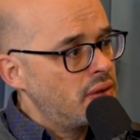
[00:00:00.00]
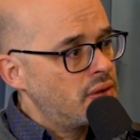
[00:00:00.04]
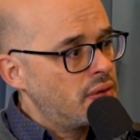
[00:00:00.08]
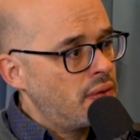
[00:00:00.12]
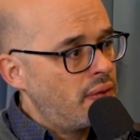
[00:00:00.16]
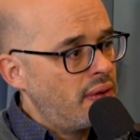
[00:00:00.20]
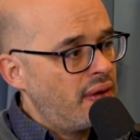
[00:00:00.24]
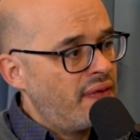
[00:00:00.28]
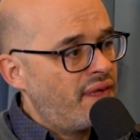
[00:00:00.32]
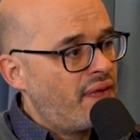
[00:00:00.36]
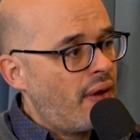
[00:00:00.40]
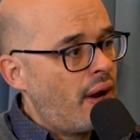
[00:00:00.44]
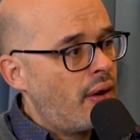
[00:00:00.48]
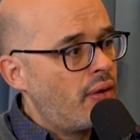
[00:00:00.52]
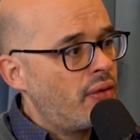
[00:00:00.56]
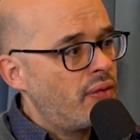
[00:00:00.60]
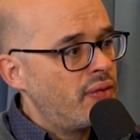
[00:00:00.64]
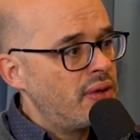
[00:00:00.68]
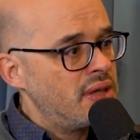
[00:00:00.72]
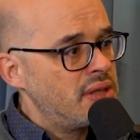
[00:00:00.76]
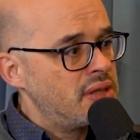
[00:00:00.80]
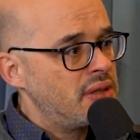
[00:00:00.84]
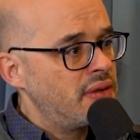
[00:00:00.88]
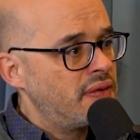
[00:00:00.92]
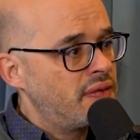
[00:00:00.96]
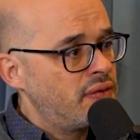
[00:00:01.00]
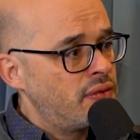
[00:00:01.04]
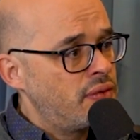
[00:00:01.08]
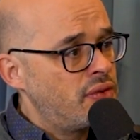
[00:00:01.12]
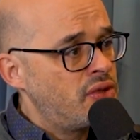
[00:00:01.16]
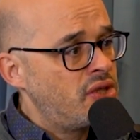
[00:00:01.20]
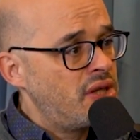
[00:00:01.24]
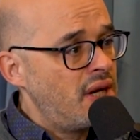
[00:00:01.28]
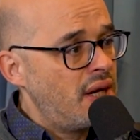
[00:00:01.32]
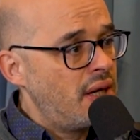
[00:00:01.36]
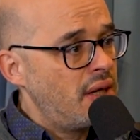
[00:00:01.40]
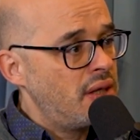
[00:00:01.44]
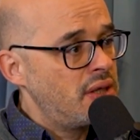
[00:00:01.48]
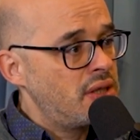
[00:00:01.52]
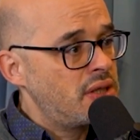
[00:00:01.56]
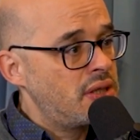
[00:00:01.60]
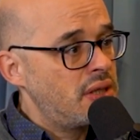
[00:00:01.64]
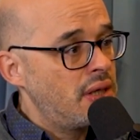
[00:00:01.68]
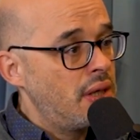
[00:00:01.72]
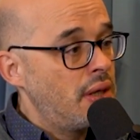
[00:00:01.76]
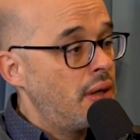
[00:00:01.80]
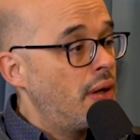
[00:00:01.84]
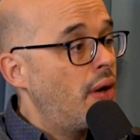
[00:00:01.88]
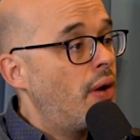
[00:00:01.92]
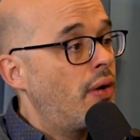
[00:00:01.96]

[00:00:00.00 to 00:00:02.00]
So if our reason to change